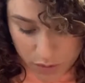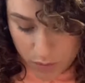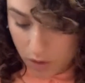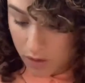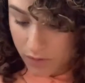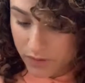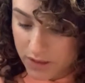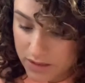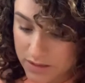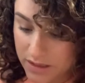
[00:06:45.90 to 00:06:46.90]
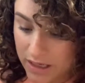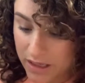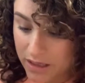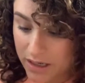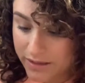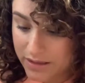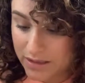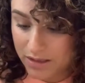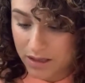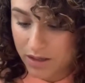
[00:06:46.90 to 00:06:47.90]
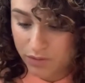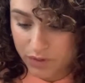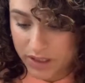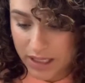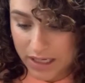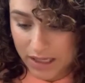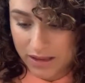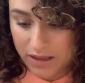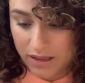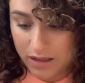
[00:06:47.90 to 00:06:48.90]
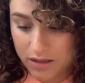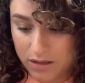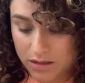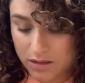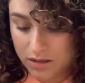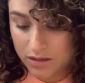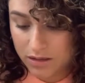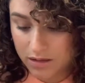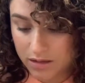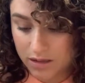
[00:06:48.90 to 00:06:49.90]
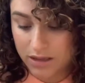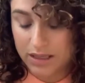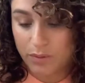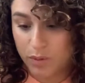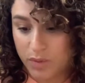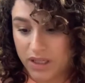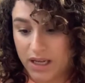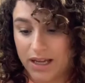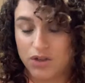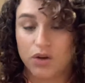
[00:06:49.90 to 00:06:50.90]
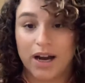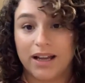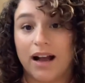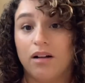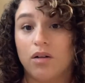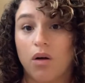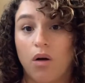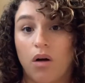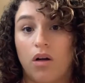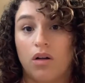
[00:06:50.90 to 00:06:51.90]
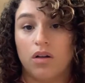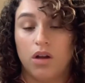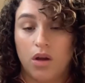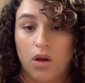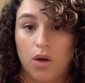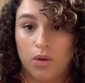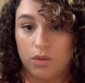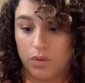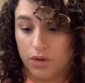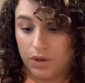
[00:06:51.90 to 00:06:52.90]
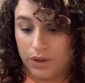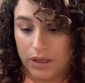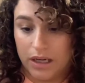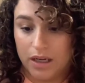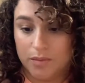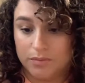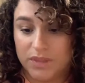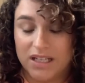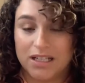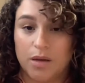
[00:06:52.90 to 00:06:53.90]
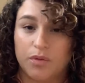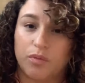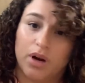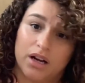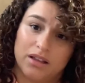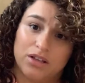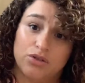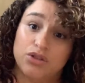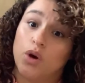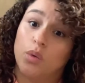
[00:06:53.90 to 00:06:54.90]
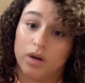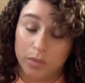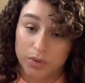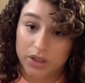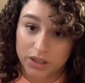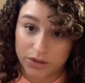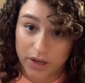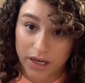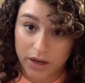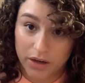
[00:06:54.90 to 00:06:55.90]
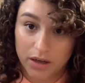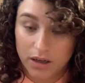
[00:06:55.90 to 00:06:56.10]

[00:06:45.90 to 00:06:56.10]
through all of these, and I did not read anything that would be a drying alcohol or any type of product that you don't want to put in your hair.